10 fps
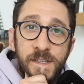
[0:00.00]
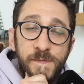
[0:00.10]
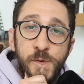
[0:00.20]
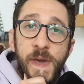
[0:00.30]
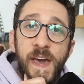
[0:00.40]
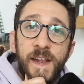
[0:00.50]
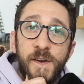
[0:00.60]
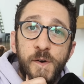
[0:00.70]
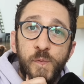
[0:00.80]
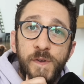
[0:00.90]
you can and are
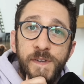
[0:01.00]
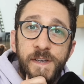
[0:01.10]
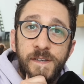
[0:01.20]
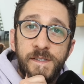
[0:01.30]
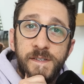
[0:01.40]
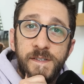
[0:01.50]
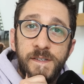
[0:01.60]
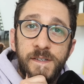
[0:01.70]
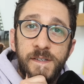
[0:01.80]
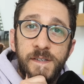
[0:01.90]
willing,
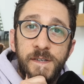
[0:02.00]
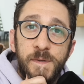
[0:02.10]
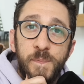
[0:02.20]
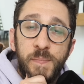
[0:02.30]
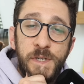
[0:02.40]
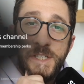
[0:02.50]
please